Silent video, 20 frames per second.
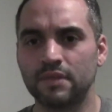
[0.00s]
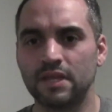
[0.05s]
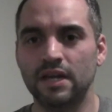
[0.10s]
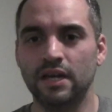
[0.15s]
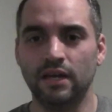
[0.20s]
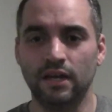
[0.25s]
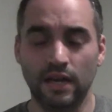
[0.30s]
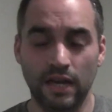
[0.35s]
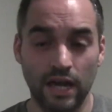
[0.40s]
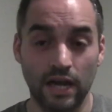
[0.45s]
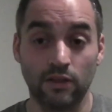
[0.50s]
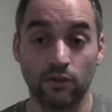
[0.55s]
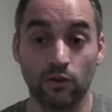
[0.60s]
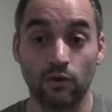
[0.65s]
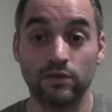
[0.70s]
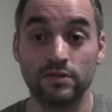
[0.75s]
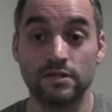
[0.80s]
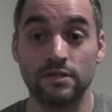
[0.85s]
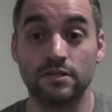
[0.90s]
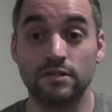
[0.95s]
he had
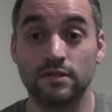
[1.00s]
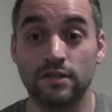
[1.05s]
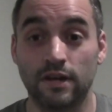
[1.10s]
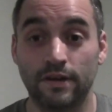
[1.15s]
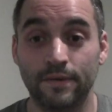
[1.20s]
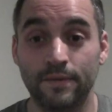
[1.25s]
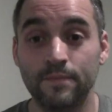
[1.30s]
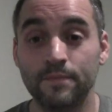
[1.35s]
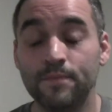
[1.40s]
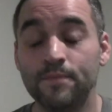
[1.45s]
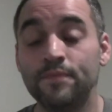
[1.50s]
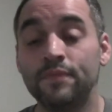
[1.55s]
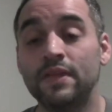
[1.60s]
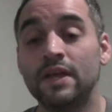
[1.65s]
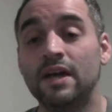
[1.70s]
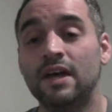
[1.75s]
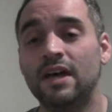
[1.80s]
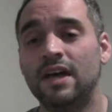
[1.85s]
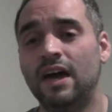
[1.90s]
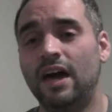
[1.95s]
lost his son,
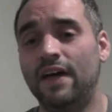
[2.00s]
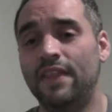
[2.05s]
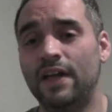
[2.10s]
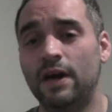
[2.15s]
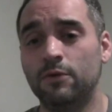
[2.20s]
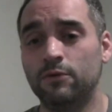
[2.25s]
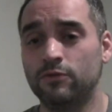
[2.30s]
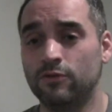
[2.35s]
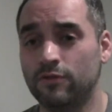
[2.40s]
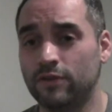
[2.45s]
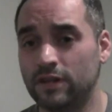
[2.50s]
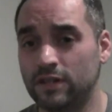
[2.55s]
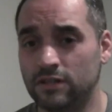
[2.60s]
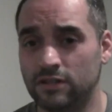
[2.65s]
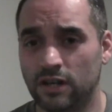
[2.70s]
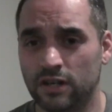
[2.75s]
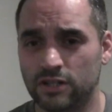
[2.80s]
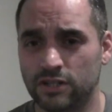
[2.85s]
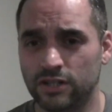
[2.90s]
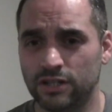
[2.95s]
and that was a very
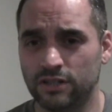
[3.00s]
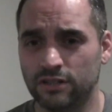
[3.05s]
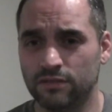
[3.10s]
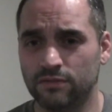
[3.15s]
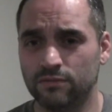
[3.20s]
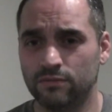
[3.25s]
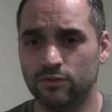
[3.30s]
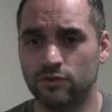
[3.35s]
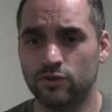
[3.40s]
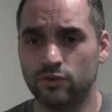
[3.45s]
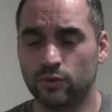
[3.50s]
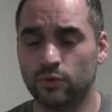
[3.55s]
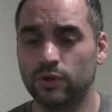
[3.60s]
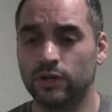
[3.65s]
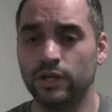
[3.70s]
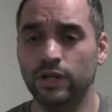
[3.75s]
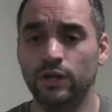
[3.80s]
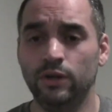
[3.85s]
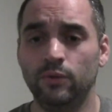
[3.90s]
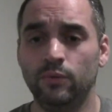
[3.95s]
touching
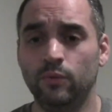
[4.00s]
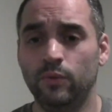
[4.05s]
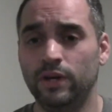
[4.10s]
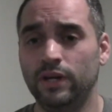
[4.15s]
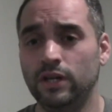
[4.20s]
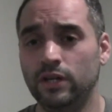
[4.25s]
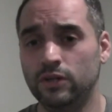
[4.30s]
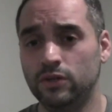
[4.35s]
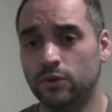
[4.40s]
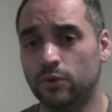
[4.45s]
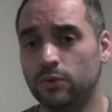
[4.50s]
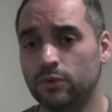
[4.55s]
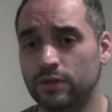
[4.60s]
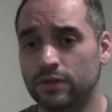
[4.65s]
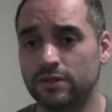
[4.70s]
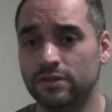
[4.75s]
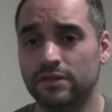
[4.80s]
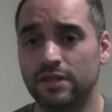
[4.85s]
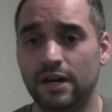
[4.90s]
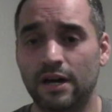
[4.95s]
story when he told
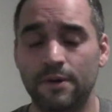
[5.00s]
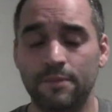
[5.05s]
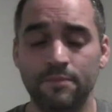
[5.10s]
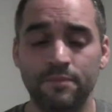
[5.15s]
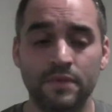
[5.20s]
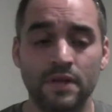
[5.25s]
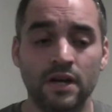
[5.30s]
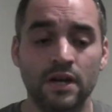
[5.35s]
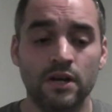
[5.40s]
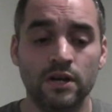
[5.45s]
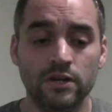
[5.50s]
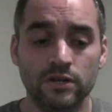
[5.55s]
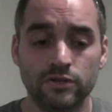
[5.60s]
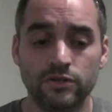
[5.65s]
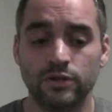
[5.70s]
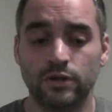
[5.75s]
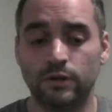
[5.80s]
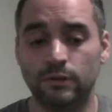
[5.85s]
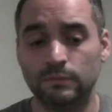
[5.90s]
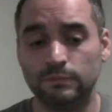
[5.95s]
us that.
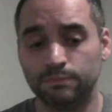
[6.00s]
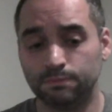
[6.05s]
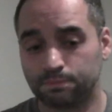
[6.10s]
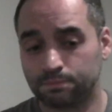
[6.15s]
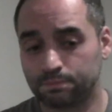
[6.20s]
So